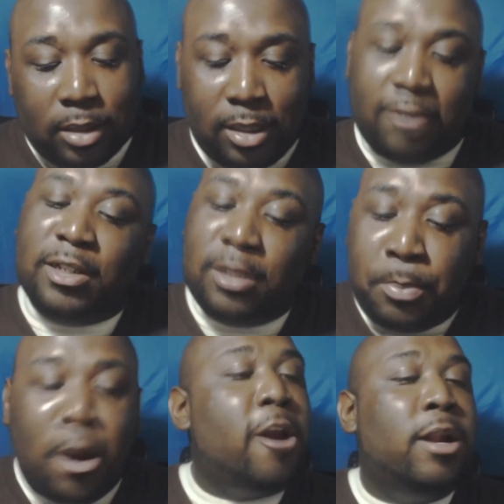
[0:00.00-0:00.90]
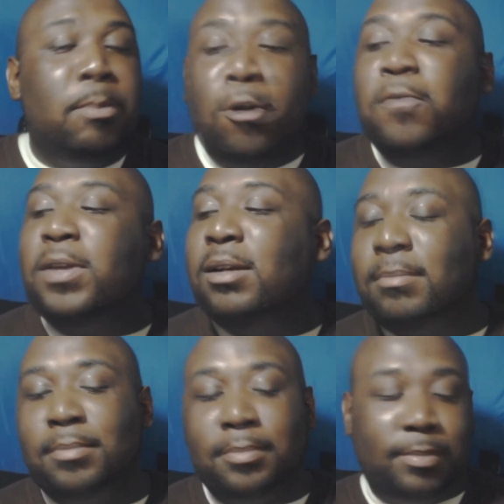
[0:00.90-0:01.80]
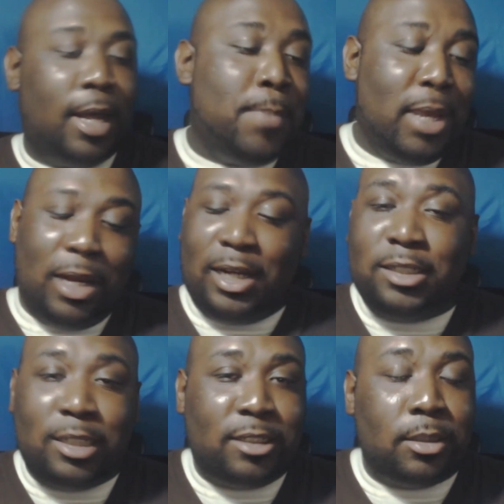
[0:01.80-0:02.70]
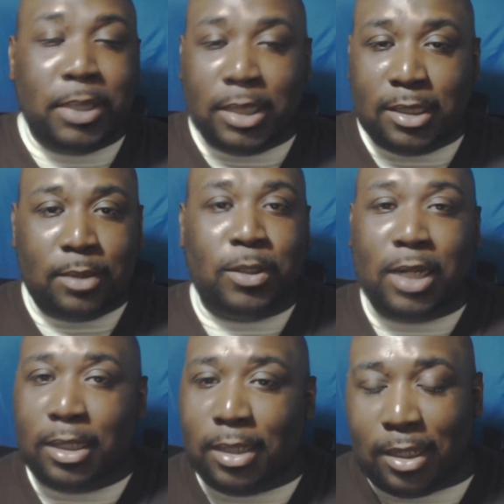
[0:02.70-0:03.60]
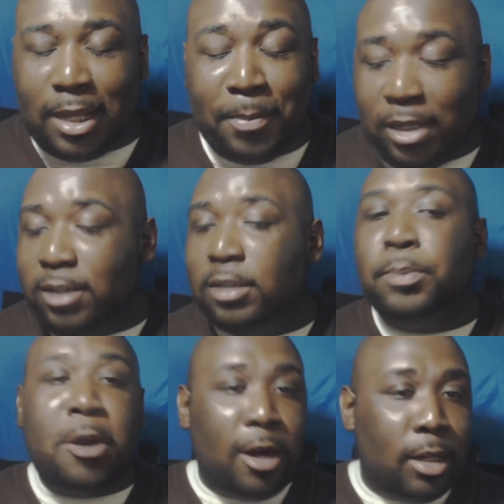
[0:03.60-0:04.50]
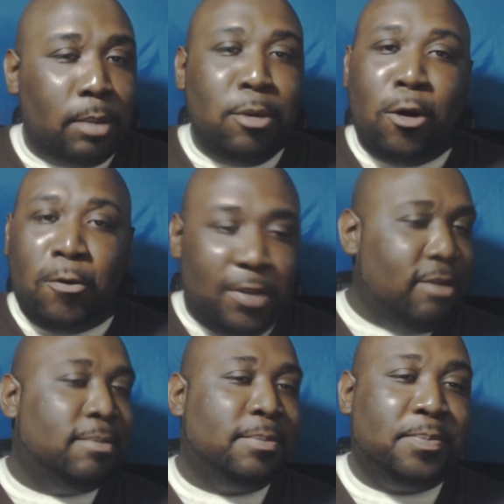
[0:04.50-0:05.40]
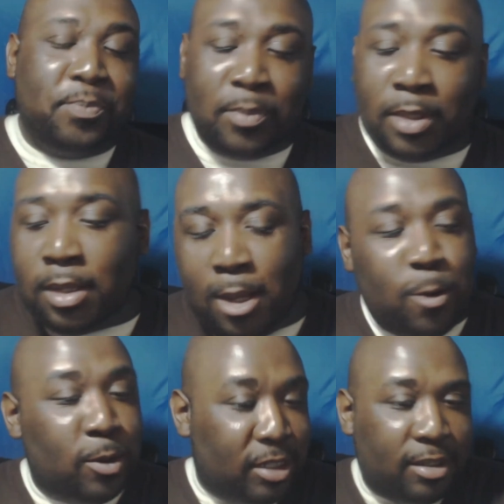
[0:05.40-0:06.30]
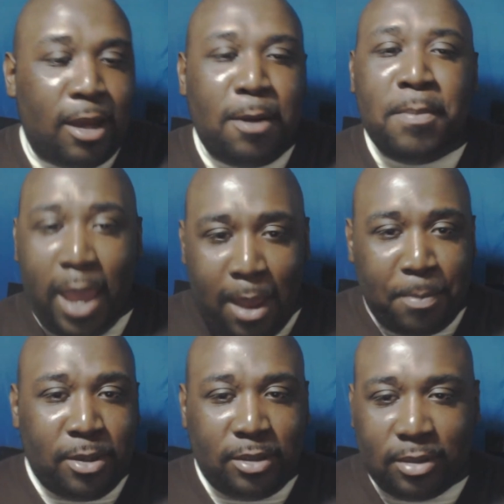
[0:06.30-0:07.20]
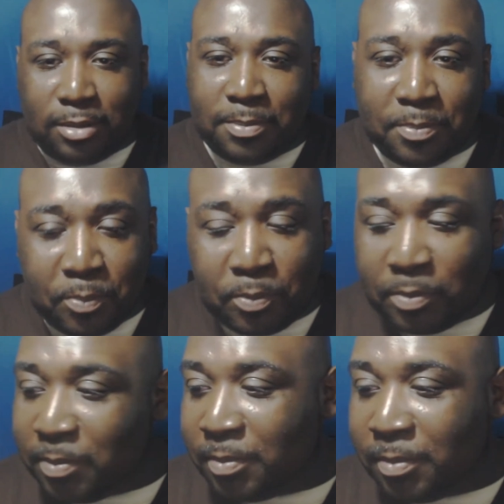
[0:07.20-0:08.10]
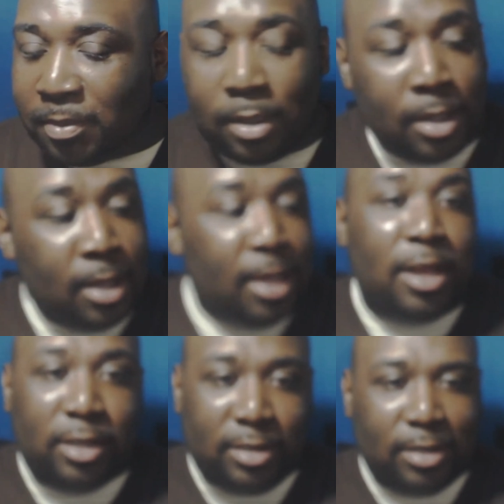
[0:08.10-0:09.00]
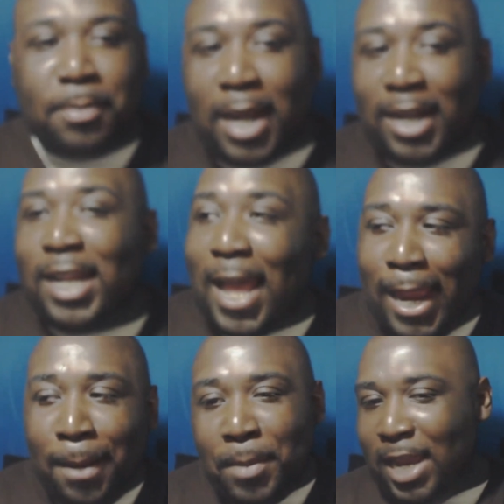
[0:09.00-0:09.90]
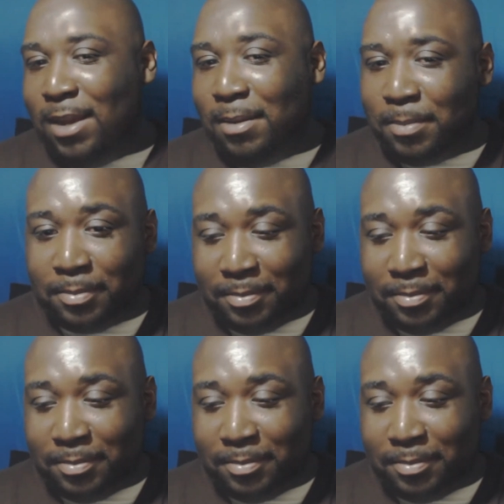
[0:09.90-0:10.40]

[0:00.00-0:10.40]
there is a part in the movie, I guess I should have put this in what I didn't like, but there is a part in the movie where something happens, and somebody like me,